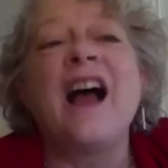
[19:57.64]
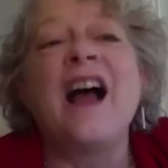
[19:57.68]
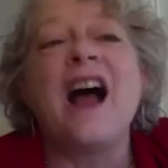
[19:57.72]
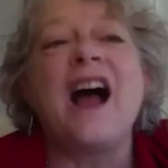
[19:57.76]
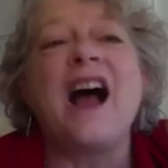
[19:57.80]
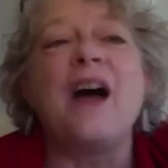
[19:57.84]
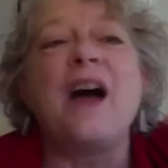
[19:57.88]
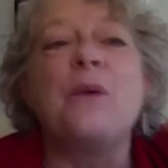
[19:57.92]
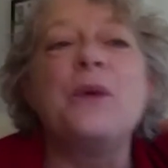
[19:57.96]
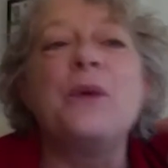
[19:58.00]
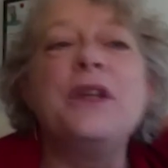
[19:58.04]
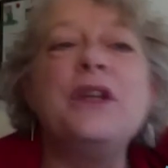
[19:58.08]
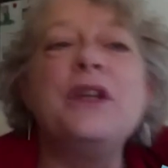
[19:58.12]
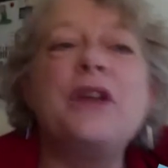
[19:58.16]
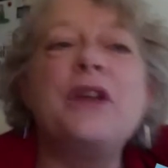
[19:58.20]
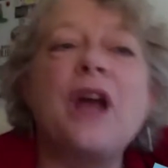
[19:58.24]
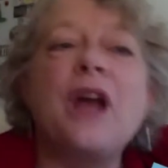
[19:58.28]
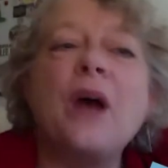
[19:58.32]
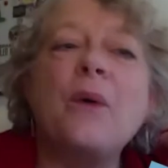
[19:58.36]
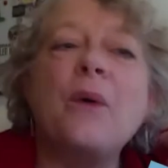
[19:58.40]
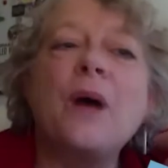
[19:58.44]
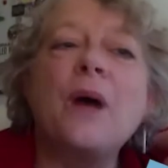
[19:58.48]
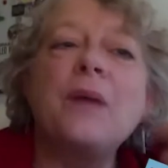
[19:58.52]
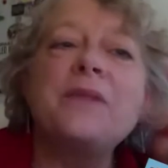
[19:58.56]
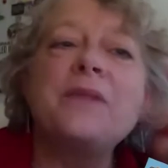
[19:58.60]
uh, uh, when you
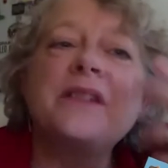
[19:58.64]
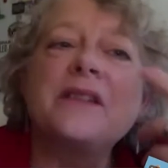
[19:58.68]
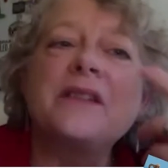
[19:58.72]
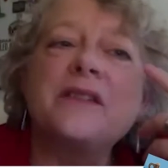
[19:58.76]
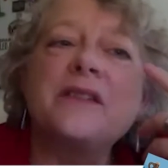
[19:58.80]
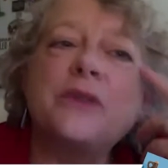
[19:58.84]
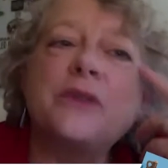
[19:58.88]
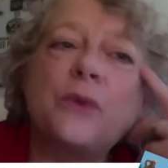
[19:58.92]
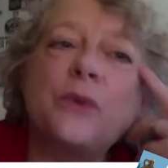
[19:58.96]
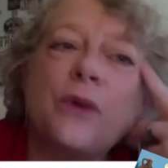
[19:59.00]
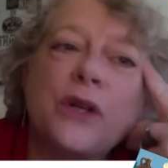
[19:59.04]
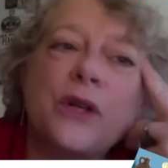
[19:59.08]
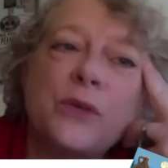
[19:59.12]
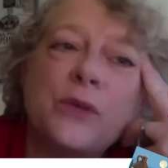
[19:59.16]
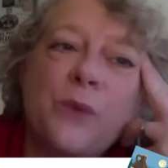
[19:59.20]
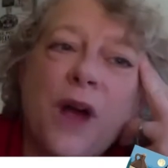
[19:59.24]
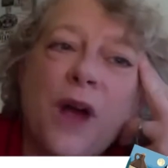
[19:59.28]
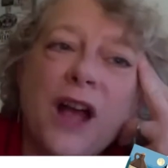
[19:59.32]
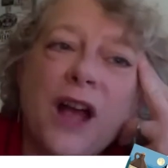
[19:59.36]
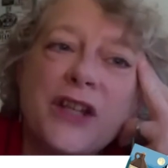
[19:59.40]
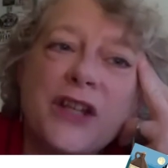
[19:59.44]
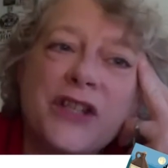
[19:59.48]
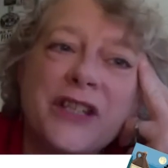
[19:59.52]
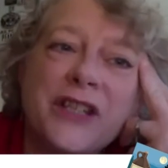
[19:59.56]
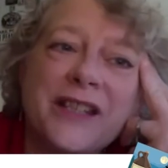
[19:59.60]
go up to george
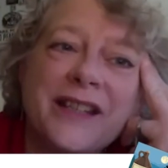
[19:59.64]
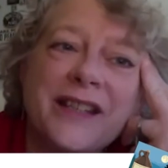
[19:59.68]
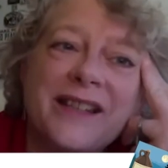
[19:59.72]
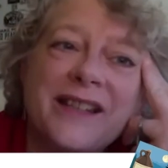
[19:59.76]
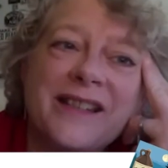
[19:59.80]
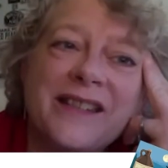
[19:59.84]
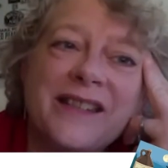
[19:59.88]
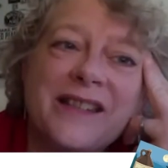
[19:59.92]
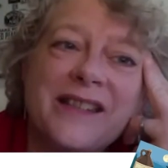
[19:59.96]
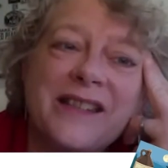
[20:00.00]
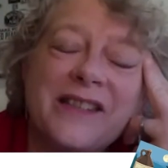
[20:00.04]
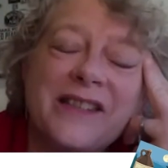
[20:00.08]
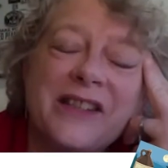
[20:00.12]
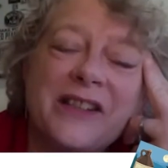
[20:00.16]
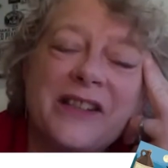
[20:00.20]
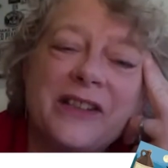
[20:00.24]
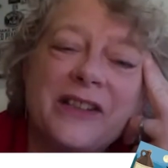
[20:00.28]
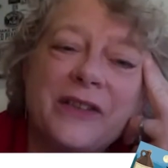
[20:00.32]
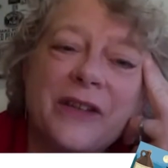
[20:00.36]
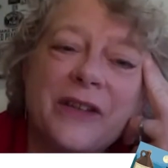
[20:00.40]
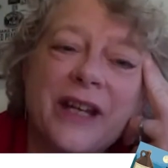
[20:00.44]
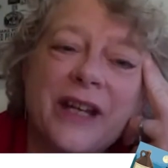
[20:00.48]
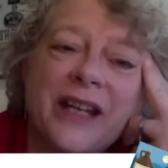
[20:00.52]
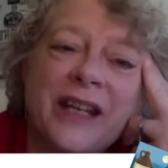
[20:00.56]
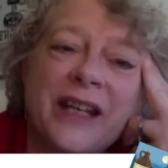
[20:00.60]
washington's
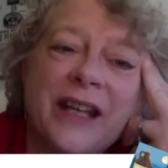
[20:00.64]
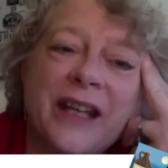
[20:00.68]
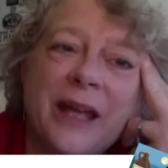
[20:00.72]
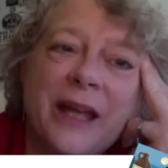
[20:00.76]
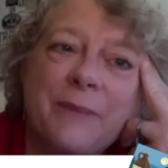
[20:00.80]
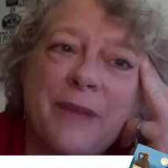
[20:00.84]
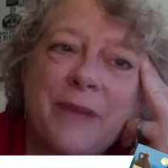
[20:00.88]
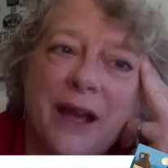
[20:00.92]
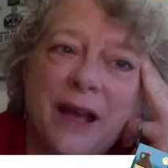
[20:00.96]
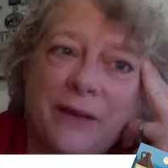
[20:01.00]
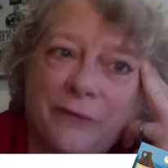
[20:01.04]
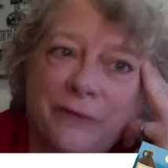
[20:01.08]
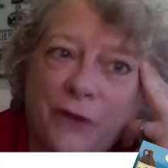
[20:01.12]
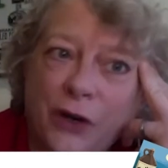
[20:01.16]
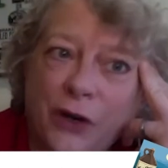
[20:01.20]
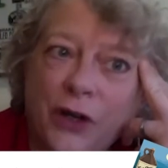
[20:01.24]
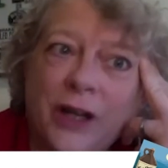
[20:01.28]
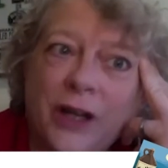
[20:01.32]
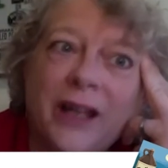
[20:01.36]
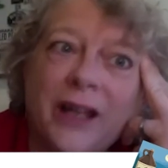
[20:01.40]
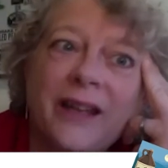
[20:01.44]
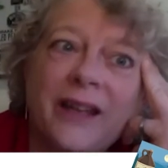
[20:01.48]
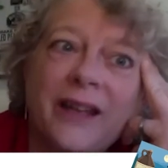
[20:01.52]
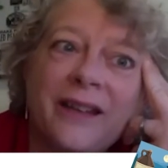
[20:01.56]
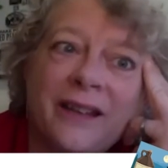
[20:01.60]
distillery at mount
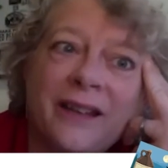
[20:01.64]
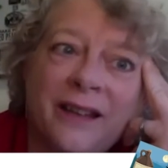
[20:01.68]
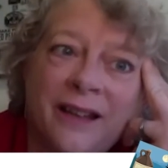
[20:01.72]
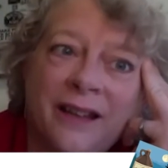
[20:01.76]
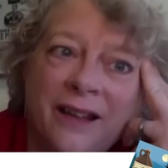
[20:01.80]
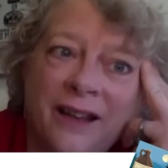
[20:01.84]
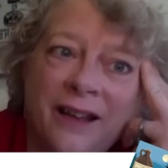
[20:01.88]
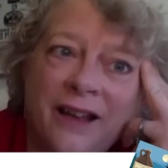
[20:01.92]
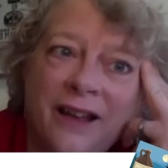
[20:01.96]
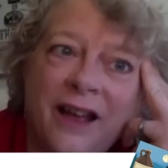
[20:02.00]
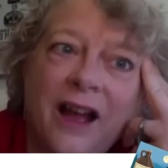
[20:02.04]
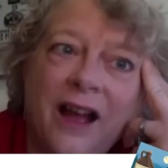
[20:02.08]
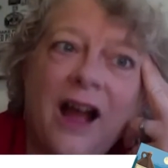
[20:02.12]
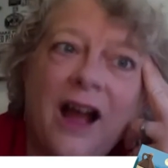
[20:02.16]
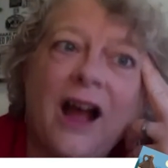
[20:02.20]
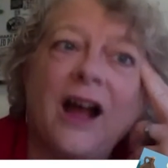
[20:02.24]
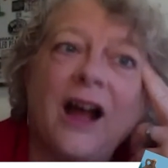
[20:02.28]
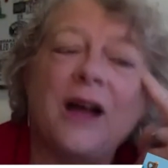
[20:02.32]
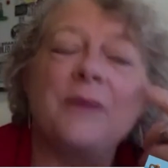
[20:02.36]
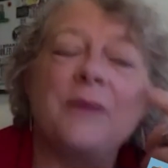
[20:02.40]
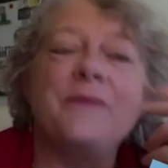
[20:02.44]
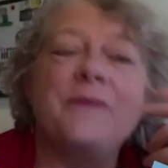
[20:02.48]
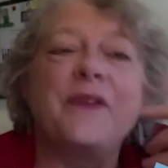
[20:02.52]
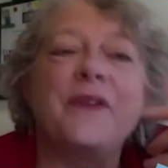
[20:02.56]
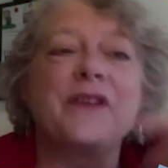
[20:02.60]
vernon
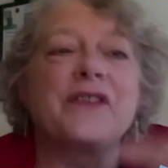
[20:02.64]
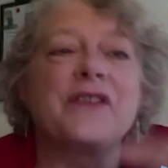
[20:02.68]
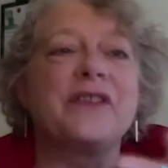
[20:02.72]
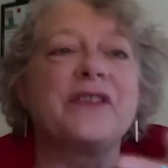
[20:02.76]
uh, there's a